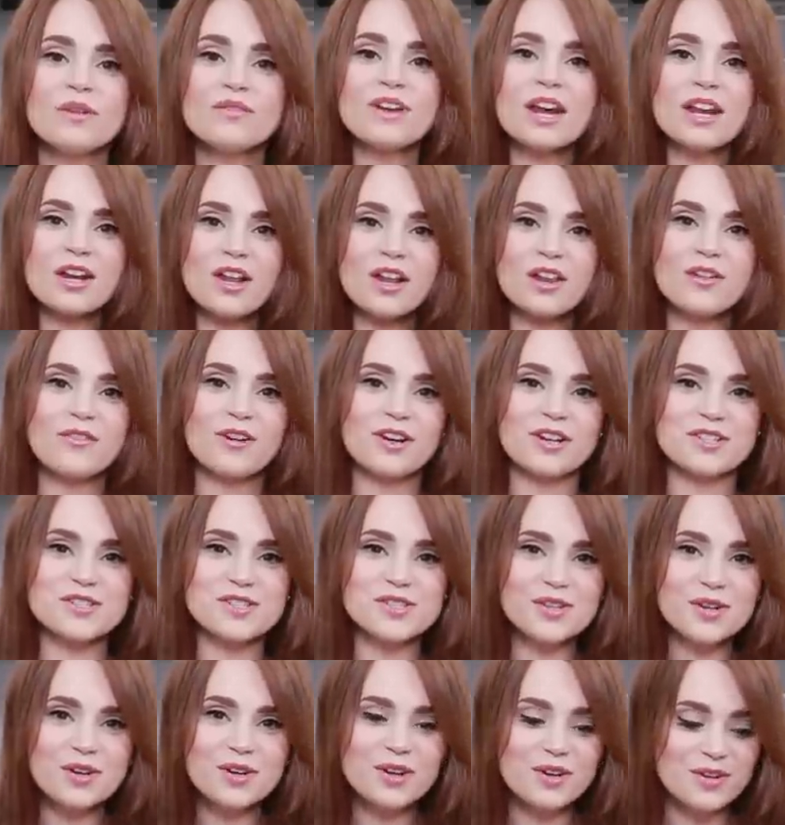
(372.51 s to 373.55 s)
We've got all of our
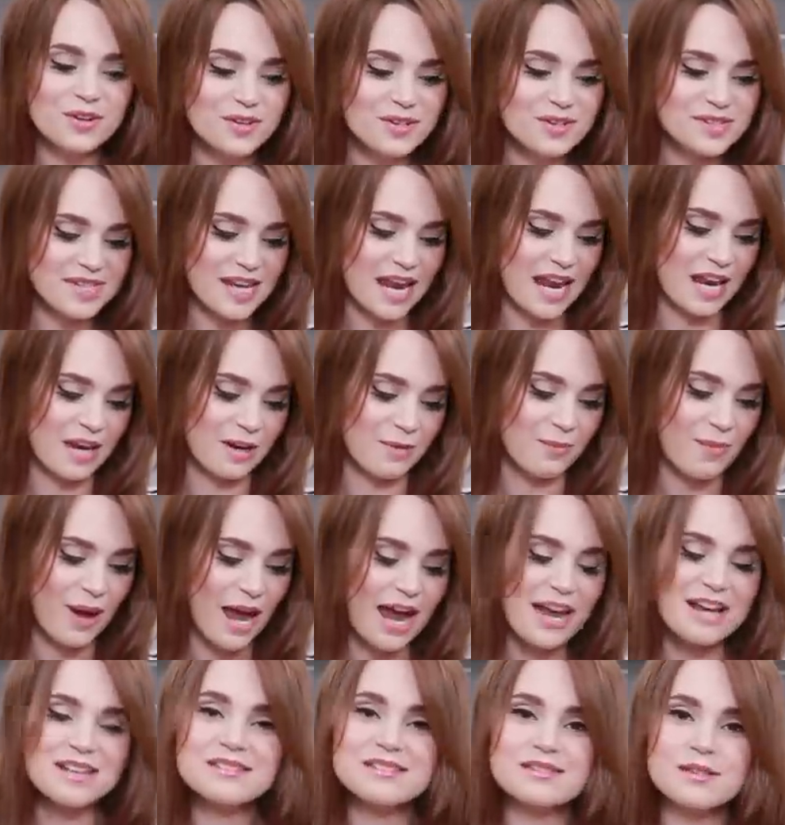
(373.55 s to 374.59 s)
circles and
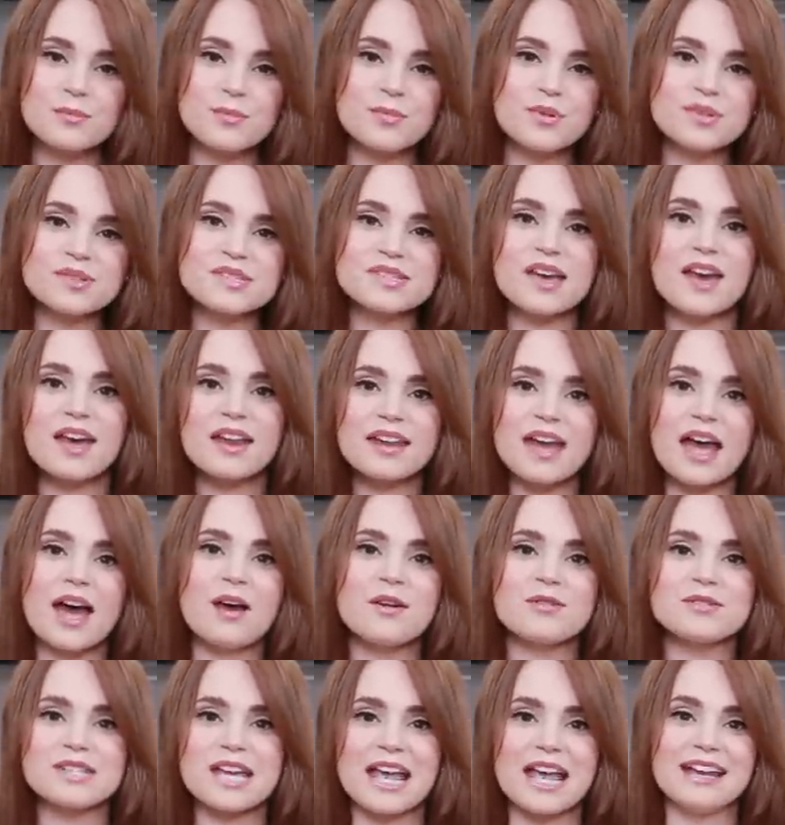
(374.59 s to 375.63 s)
pi symbols cut
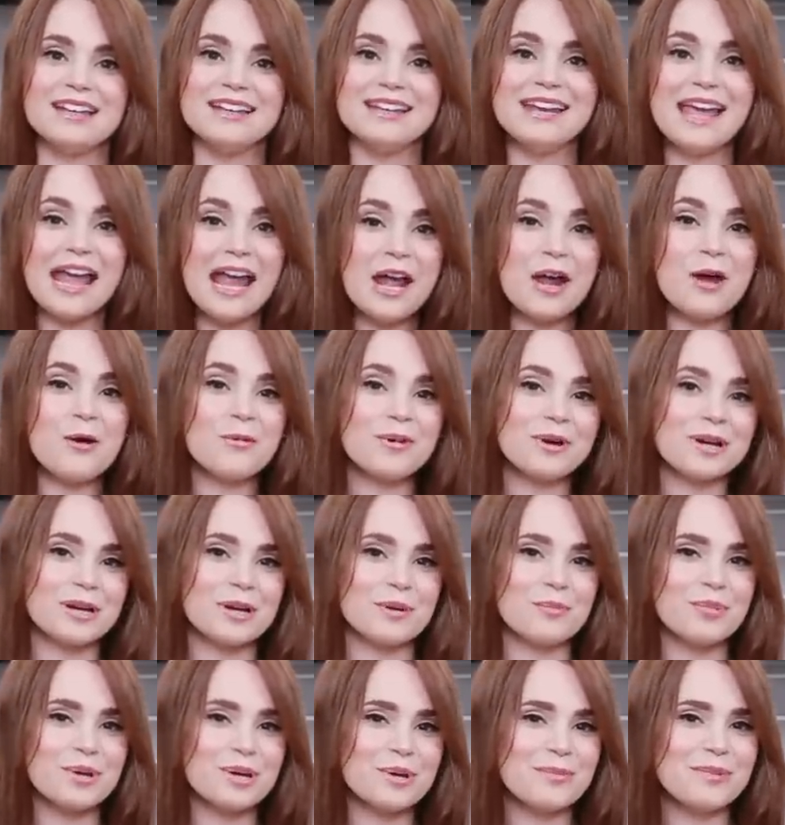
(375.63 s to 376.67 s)
out and now we're
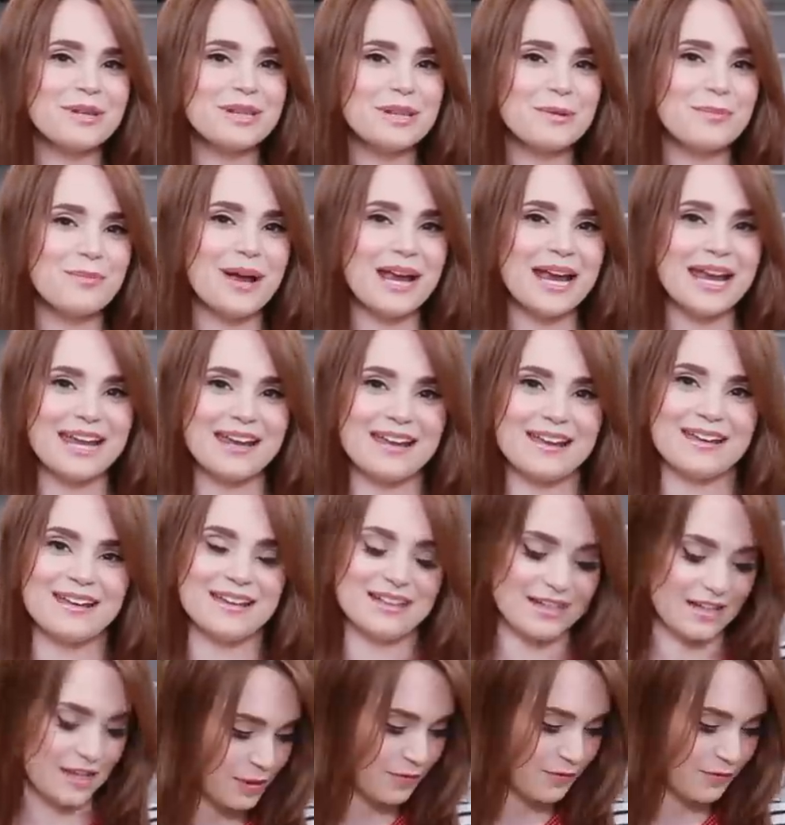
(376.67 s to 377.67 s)
gonna put them in the pan.